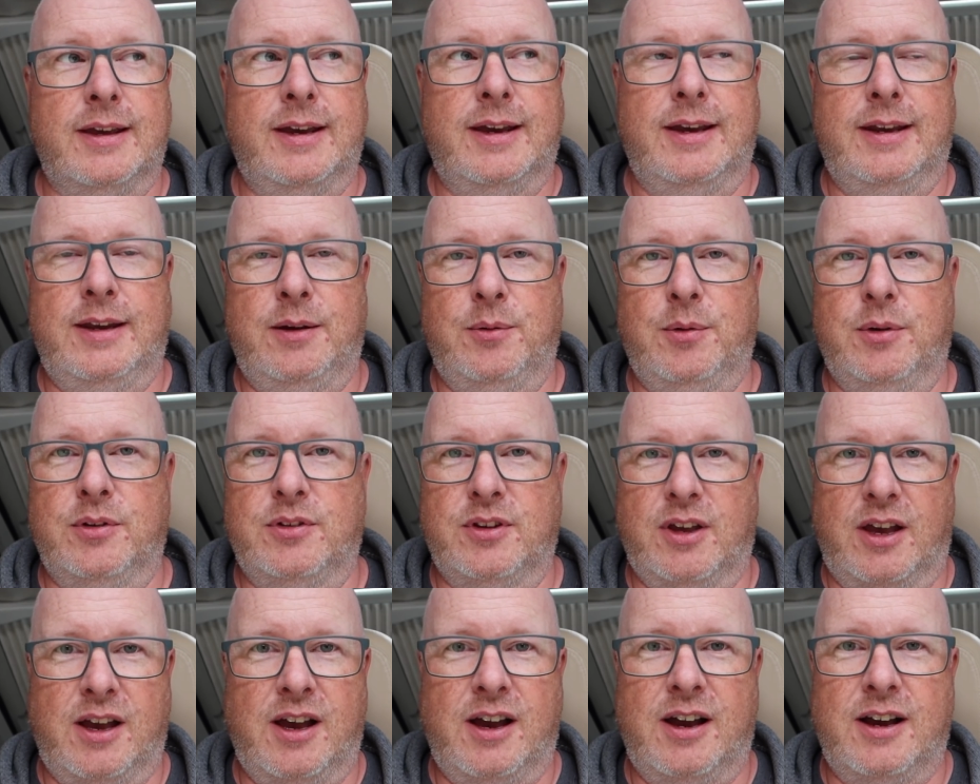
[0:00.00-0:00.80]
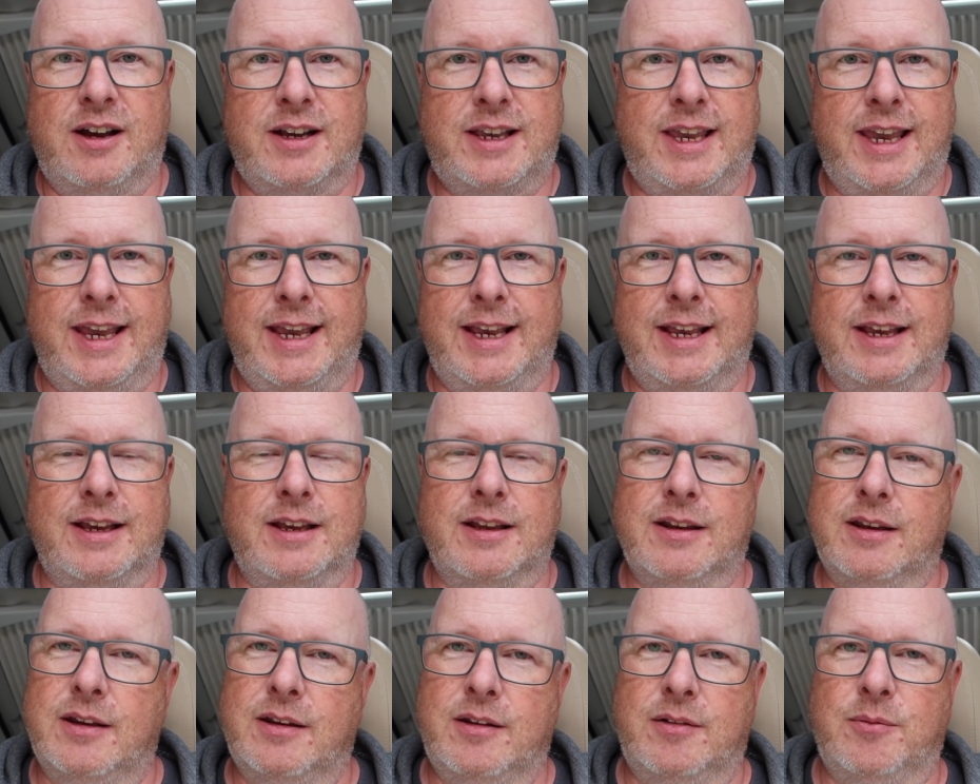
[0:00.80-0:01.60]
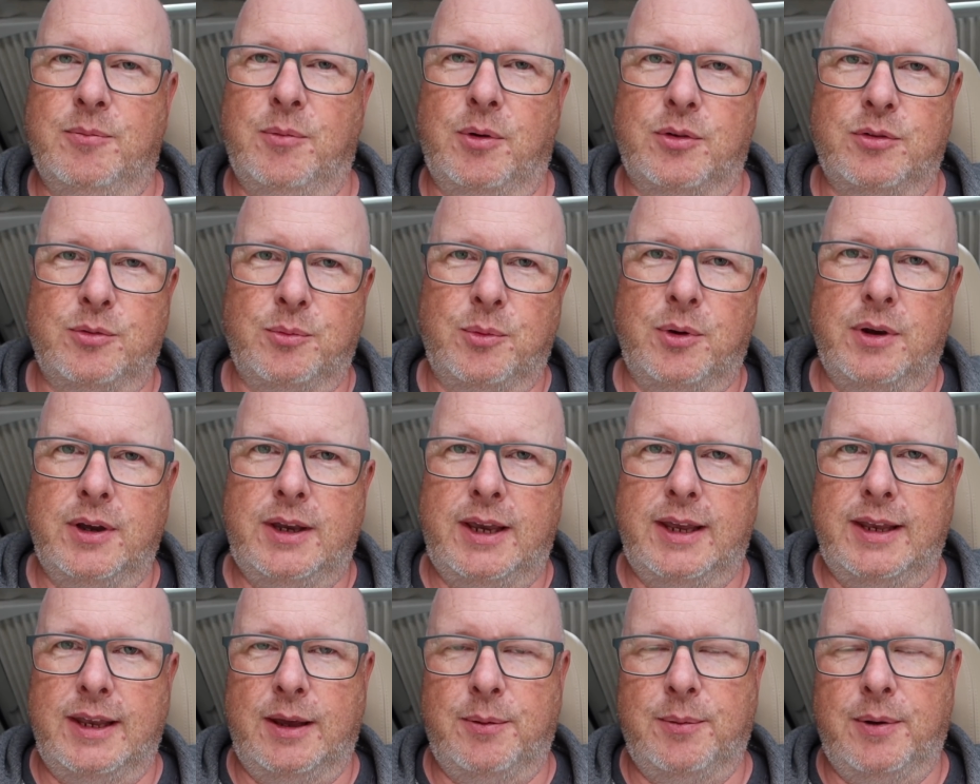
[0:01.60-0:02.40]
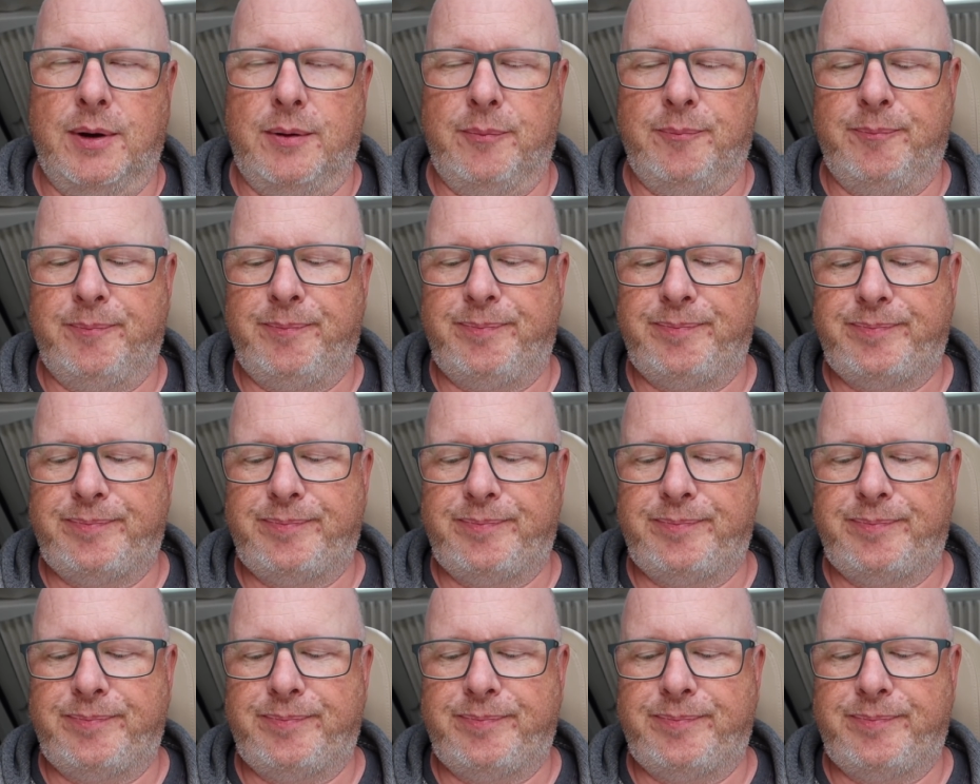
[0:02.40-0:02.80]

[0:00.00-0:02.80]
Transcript: and it was arcing and wasn't working that well.